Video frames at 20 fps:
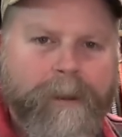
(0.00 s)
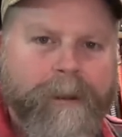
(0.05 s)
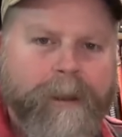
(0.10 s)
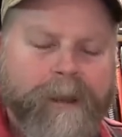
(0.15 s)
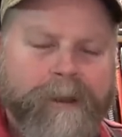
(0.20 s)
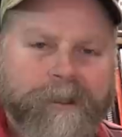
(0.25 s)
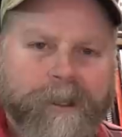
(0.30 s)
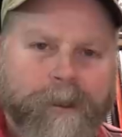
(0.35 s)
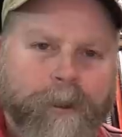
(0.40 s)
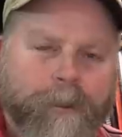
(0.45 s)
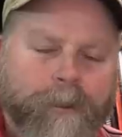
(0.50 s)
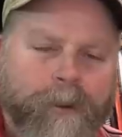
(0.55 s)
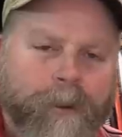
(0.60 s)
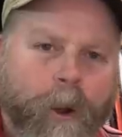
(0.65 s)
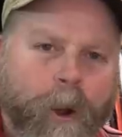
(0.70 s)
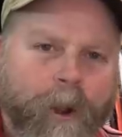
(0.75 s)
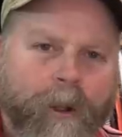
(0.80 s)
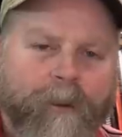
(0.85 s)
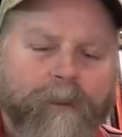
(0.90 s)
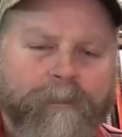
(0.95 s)
is I loaded
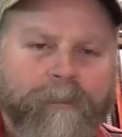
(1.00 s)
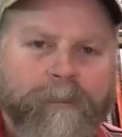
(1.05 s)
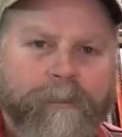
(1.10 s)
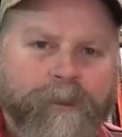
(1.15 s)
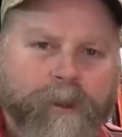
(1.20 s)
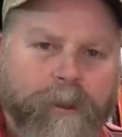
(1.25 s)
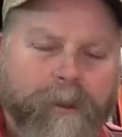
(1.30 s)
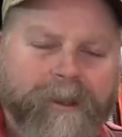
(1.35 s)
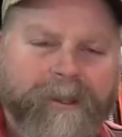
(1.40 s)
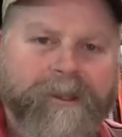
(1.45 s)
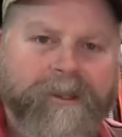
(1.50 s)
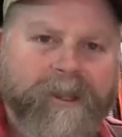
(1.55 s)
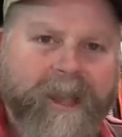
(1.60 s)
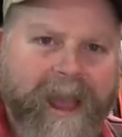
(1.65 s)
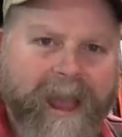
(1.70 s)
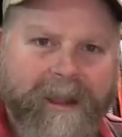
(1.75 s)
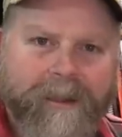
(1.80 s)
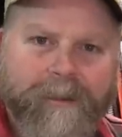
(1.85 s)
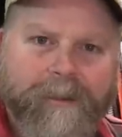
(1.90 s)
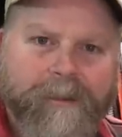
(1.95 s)
all of them to
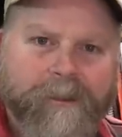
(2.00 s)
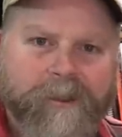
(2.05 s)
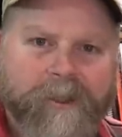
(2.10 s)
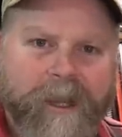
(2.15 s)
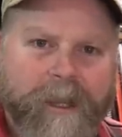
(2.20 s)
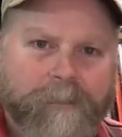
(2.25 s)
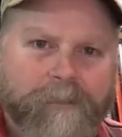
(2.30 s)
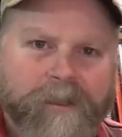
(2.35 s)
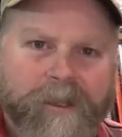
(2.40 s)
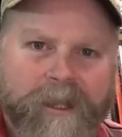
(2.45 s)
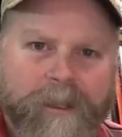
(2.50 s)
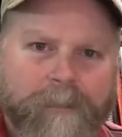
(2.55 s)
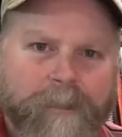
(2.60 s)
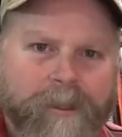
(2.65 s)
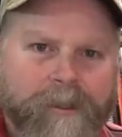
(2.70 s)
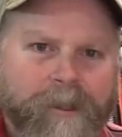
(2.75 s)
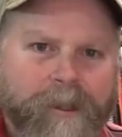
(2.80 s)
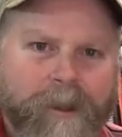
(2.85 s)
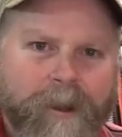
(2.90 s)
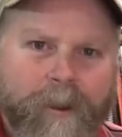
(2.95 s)
exactly the same
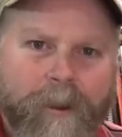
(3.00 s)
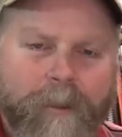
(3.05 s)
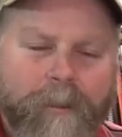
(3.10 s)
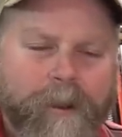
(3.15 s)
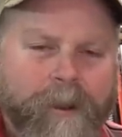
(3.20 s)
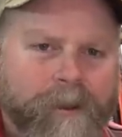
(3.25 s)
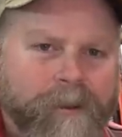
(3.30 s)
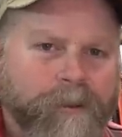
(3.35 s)
CBTO.